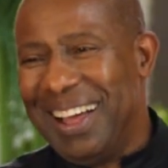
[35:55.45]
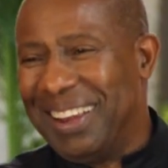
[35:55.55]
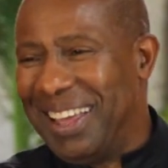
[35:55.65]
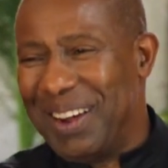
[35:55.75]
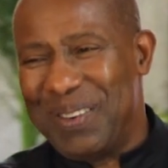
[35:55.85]

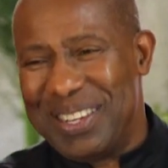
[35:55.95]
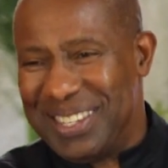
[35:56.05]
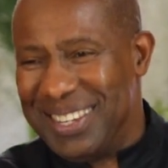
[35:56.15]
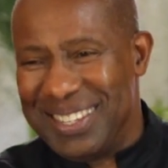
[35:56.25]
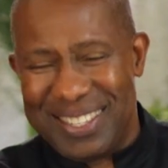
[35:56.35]
I like what
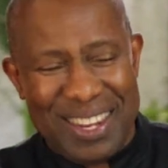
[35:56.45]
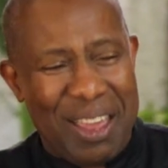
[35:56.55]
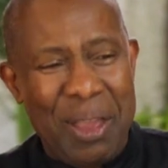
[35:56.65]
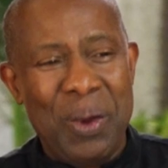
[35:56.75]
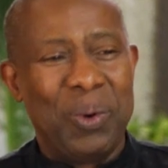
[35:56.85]
Jesus
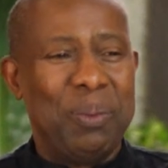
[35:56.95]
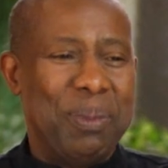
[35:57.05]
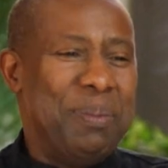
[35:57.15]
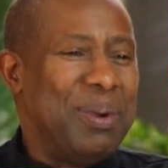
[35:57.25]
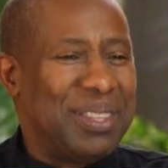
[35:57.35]
said.
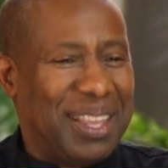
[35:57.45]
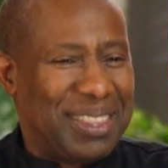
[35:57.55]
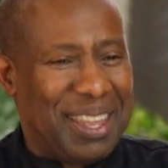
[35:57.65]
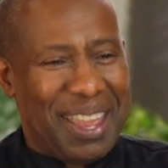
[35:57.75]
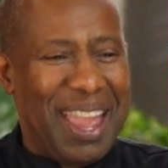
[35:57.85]
Remember
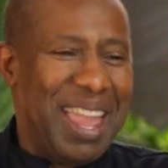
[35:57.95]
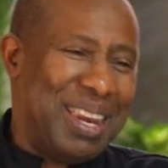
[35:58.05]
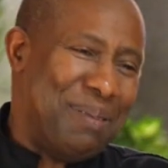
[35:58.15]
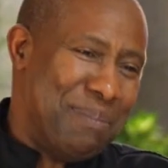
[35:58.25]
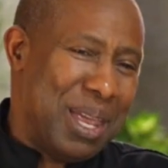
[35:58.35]
that they
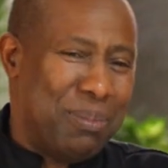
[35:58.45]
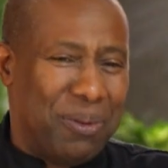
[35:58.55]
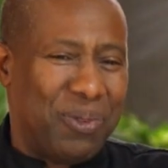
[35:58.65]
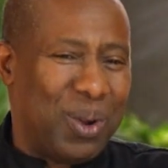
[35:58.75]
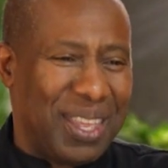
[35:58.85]
hated me
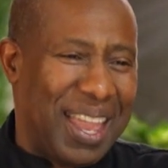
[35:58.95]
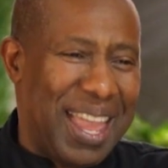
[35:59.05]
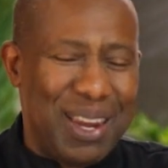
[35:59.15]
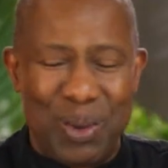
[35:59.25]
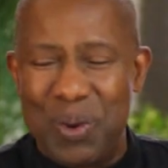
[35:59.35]
before they
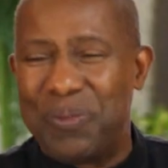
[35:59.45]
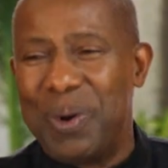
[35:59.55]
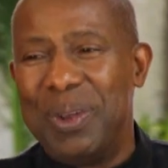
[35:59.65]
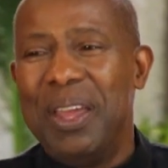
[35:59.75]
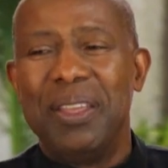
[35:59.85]
hated you.
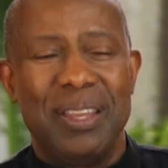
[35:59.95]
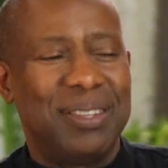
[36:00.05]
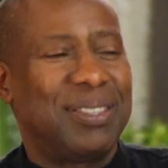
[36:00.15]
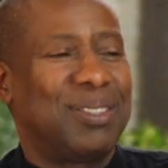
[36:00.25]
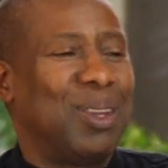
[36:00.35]
First,
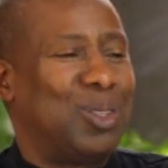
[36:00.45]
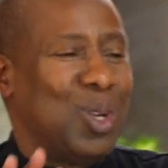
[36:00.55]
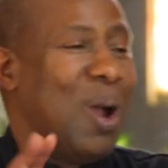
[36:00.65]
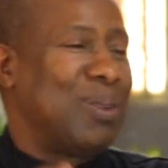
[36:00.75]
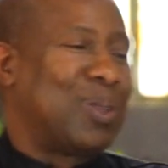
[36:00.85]
this is a
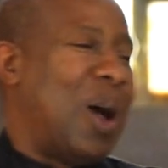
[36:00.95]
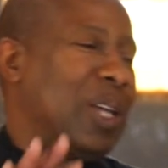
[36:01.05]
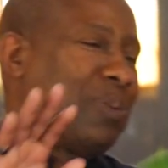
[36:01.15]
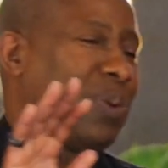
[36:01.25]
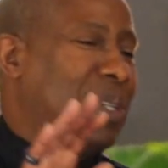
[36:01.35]
John's
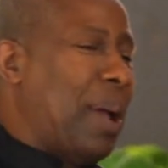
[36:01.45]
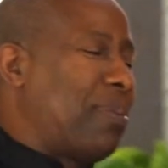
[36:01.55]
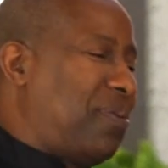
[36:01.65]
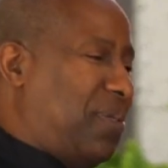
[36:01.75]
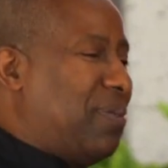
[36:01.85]
Gospel, chapter